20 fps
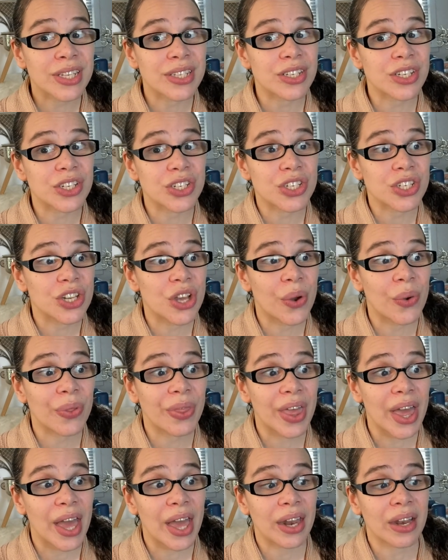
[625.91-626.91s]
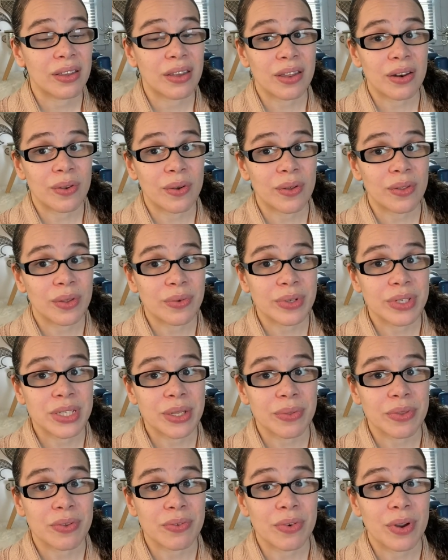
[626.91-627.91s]
Does it show that, you know, there was
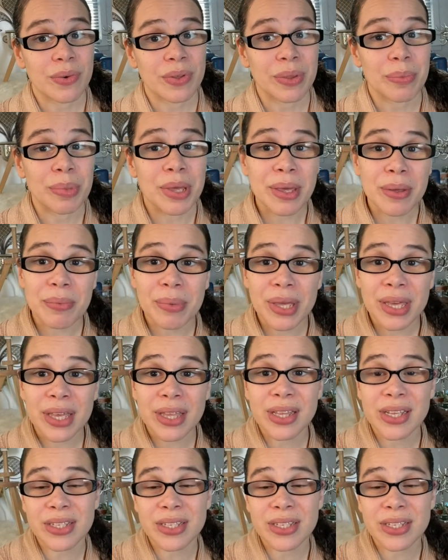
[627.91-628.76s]
something wrong with the baby?